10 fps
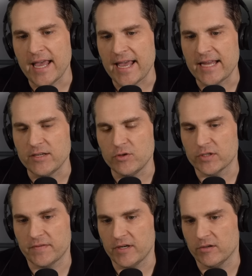and you
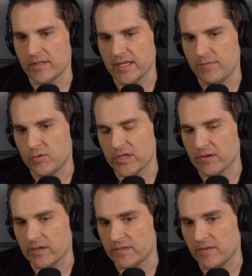just figured like if you
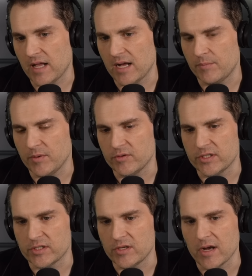check raise flop, you're
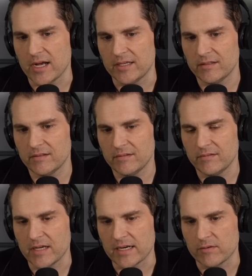just not
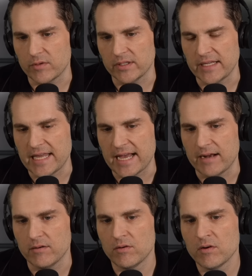gonna really
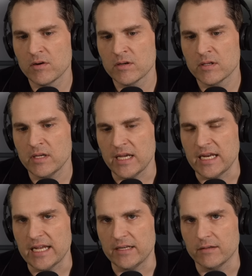get
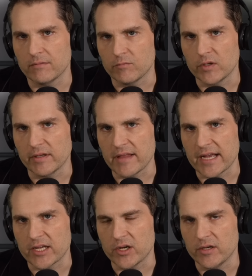it in really
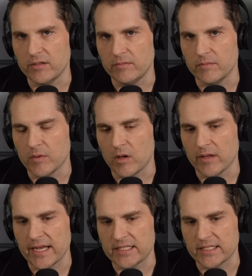that good.
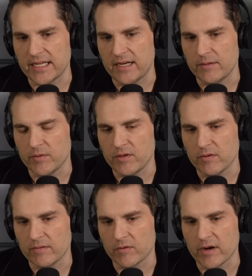All hands that get it in with
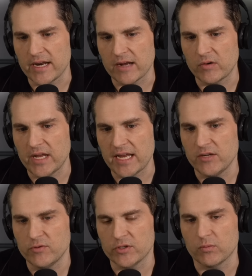you have great equity, and
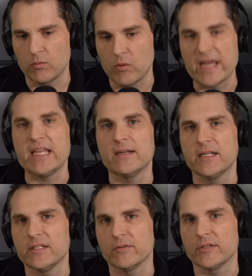you just wait
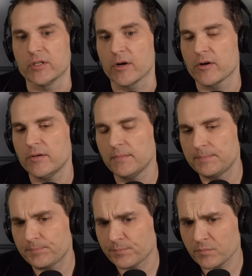until the turn
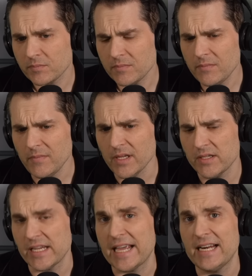
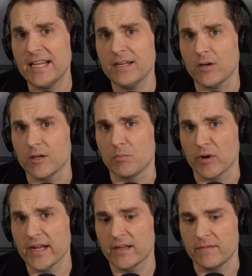to get it in on a
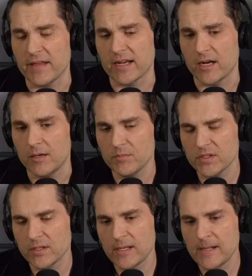brick if that
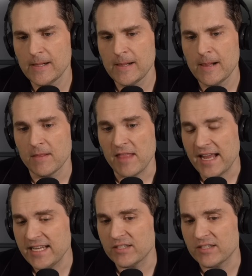comes. That